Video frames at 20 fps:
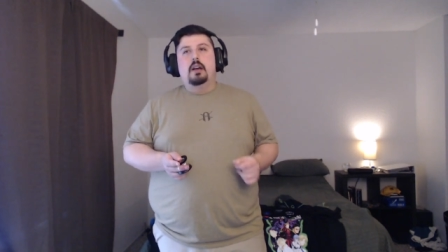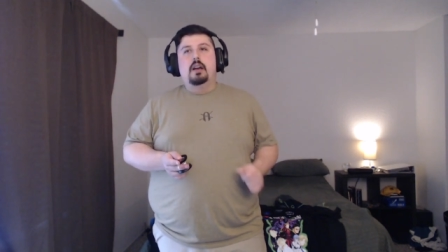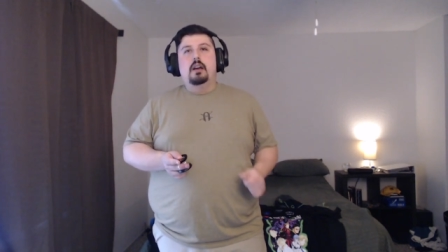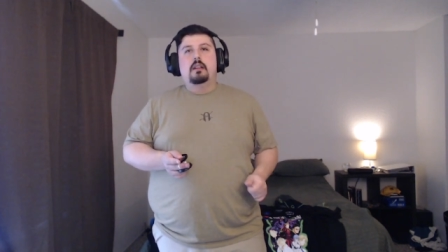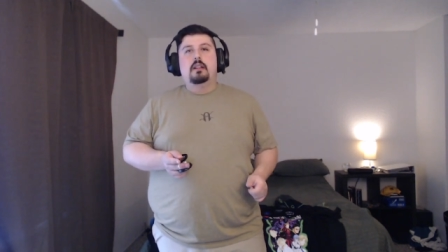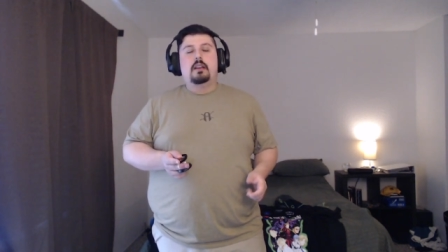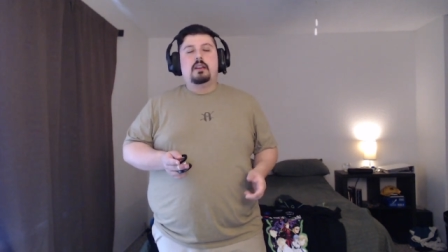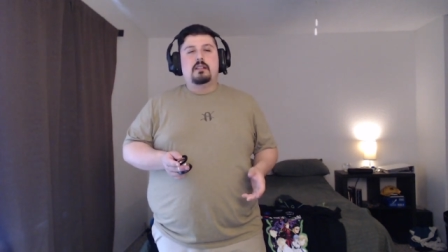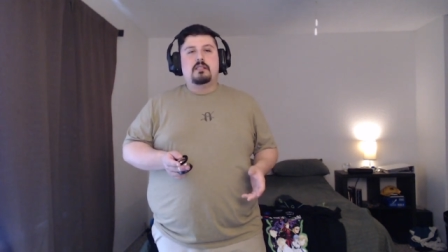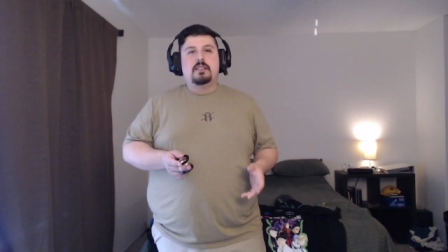
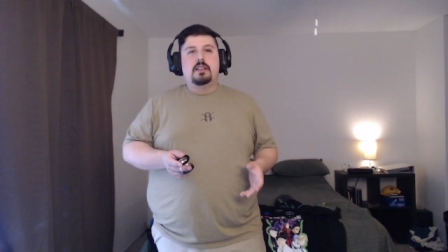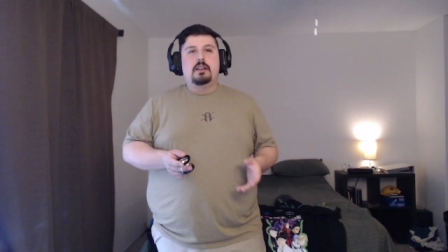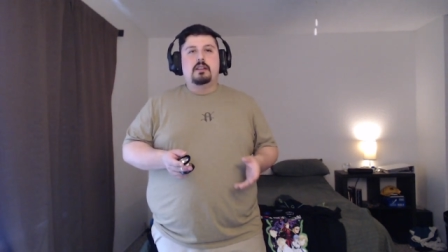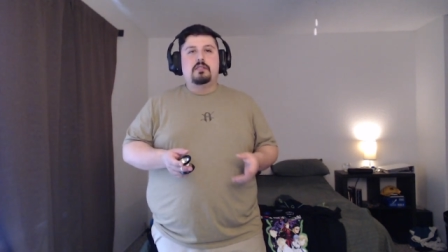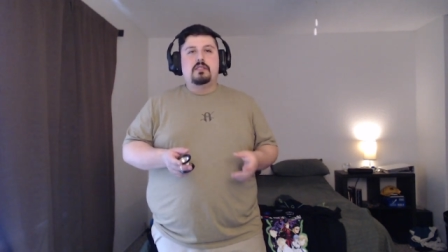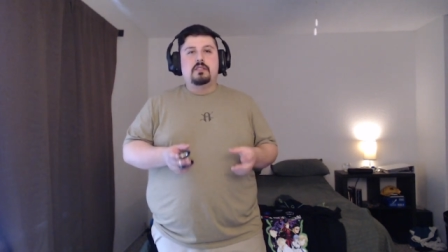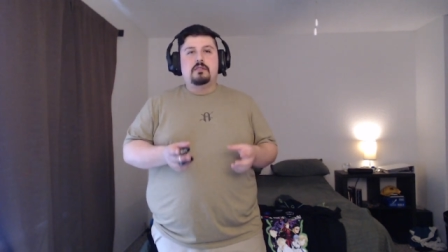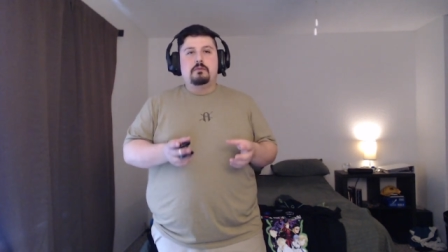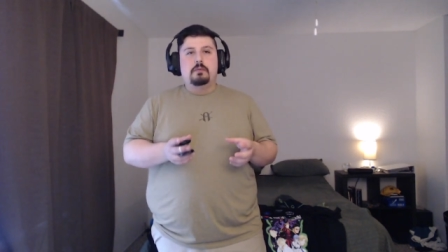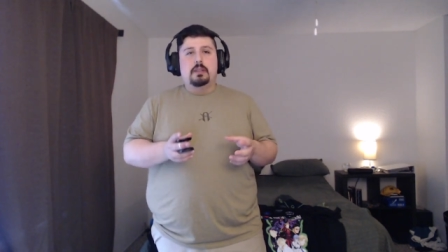Like I said, it's
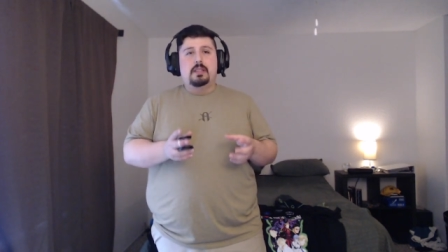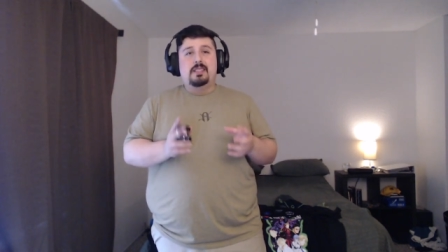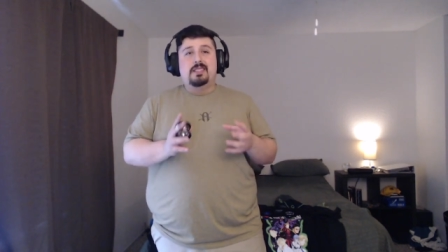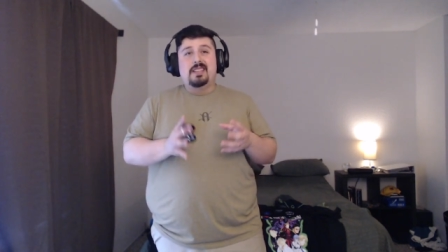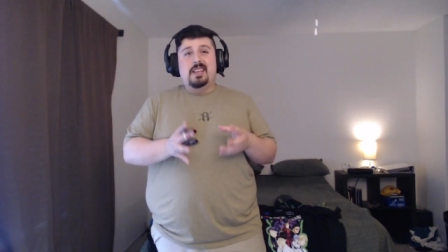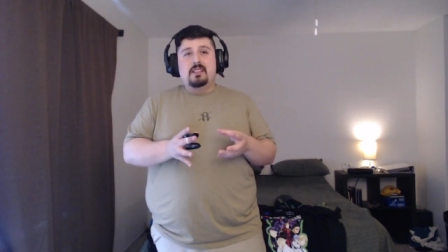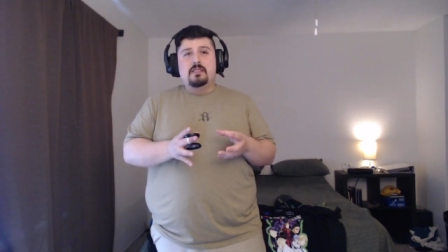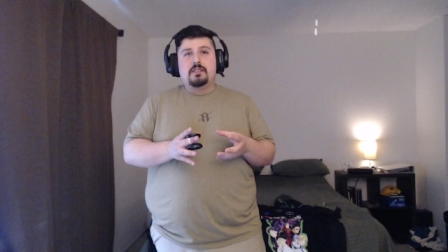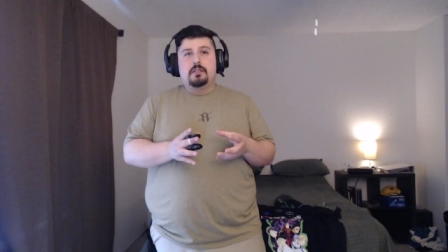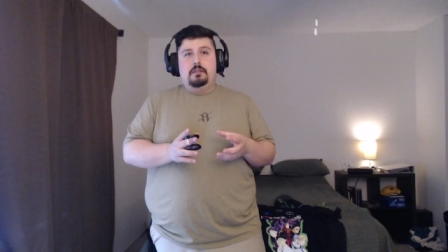just really
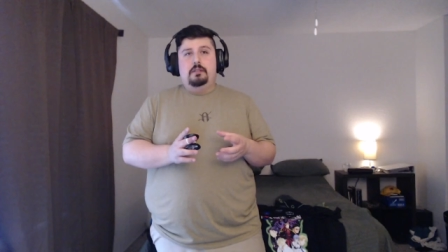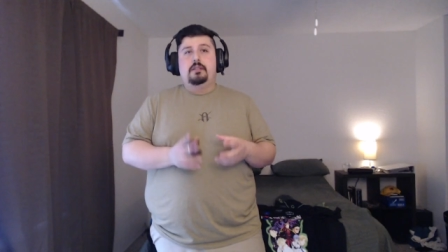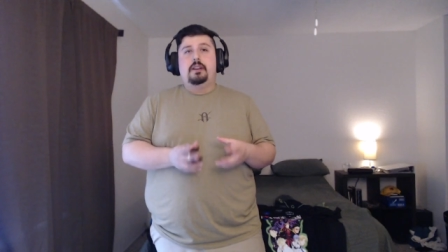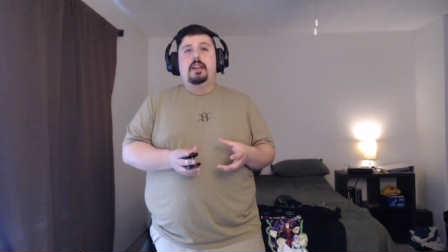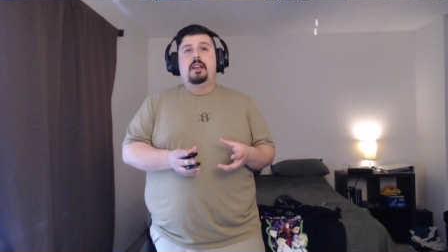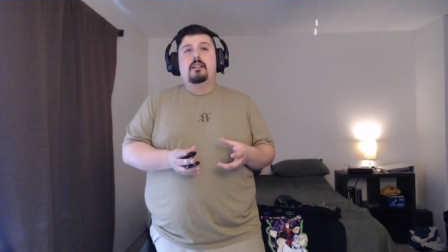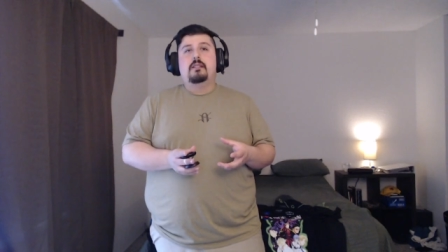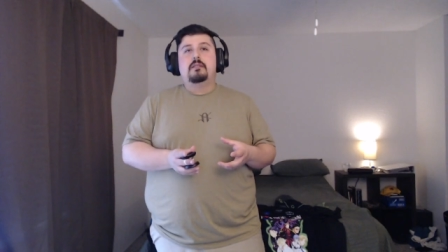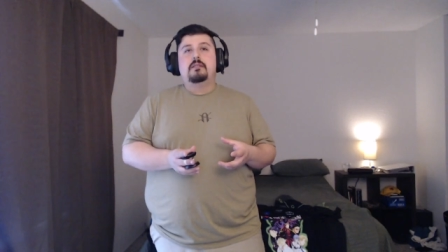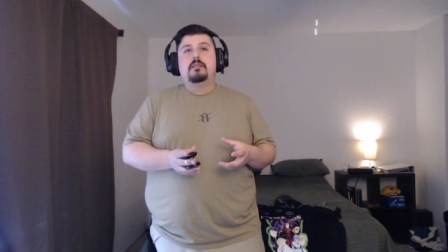dense on your
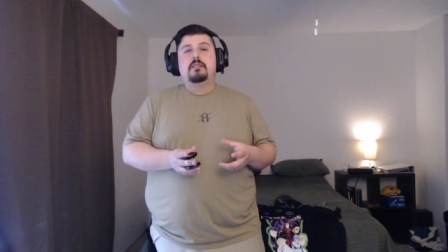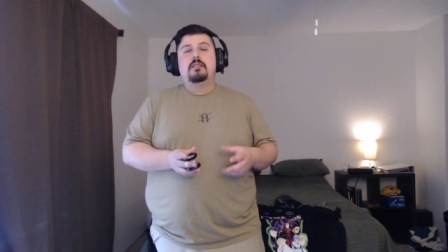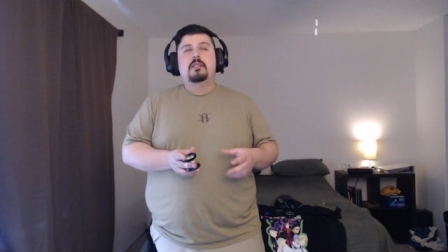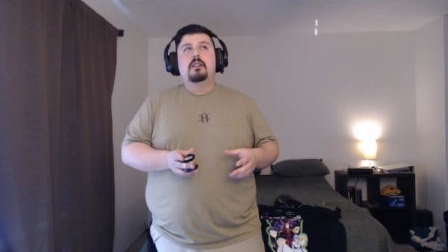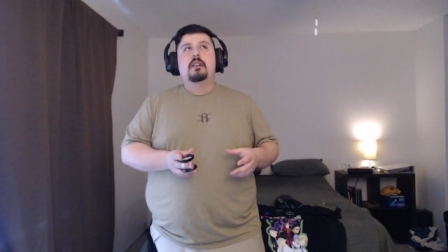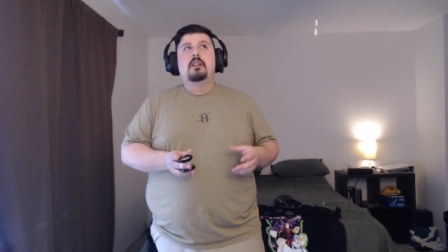hands.